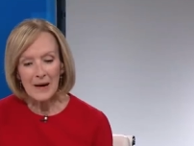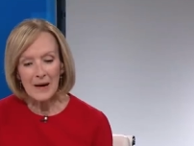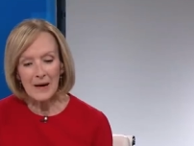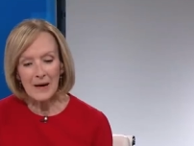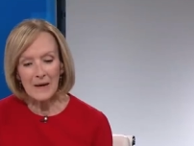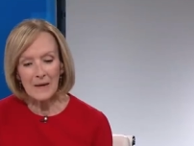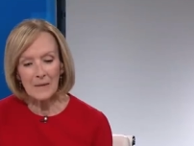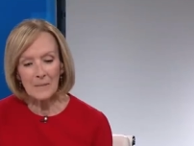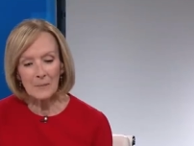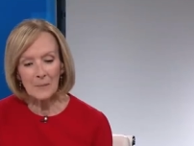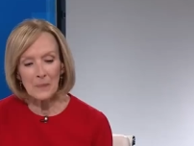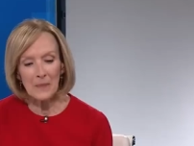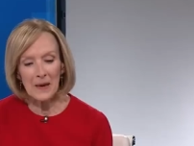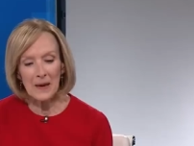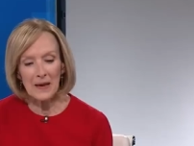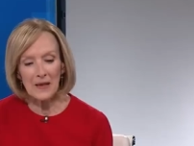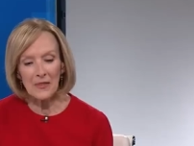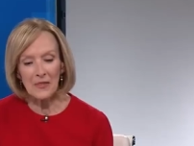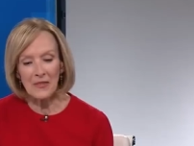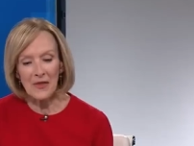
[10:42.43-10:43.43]
Um,
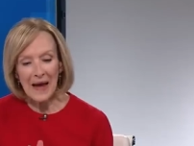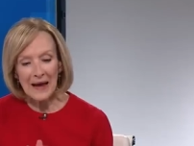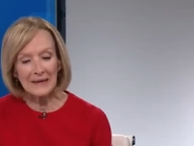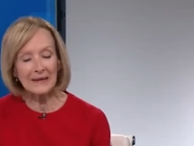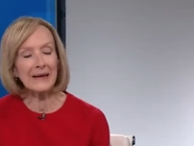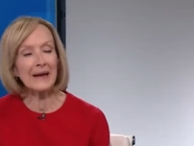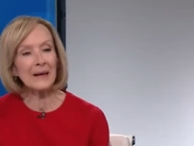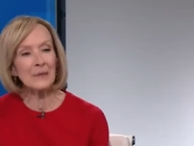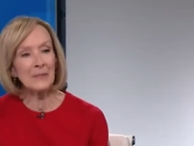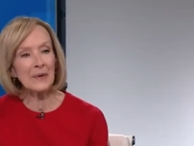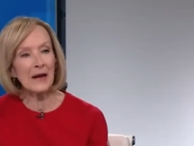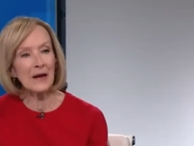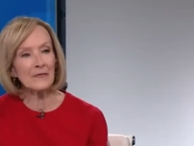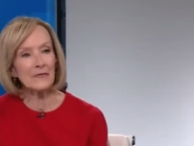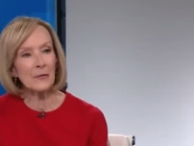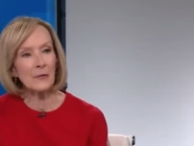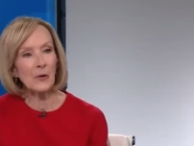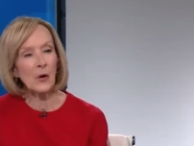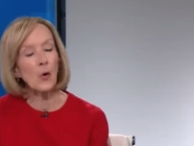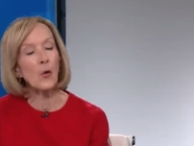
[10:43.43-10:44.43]
that came down
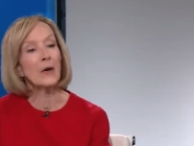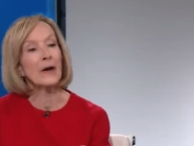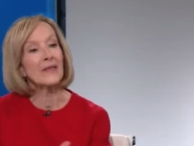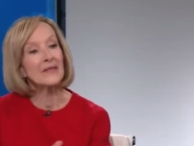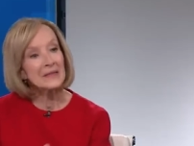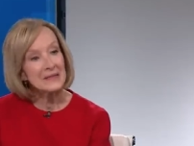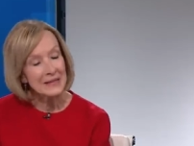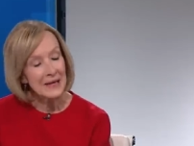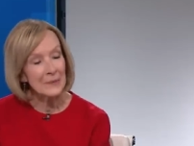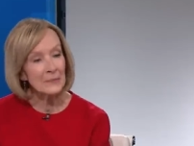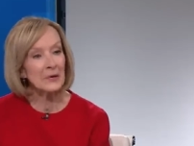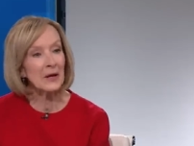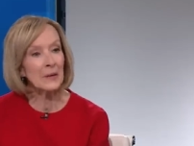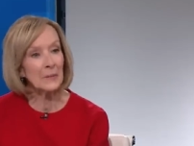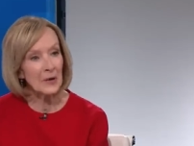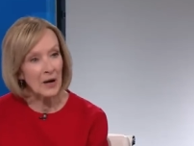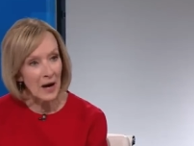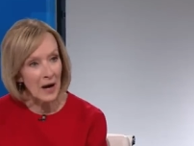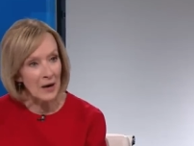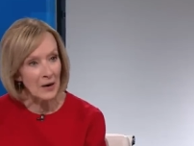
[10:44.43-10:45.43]
from the court at the same
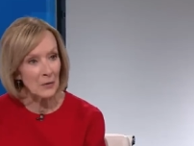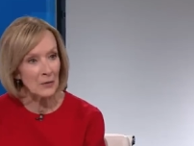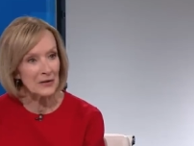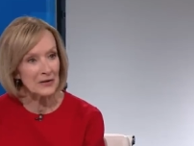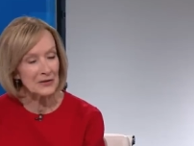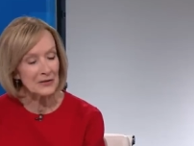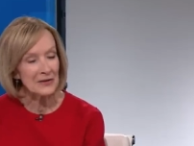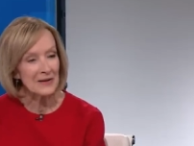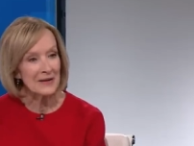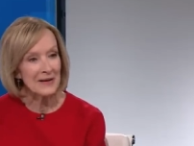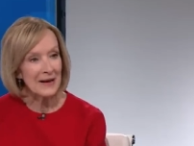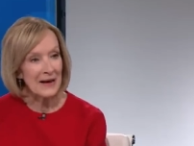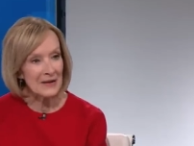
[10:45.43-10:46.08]
time Congress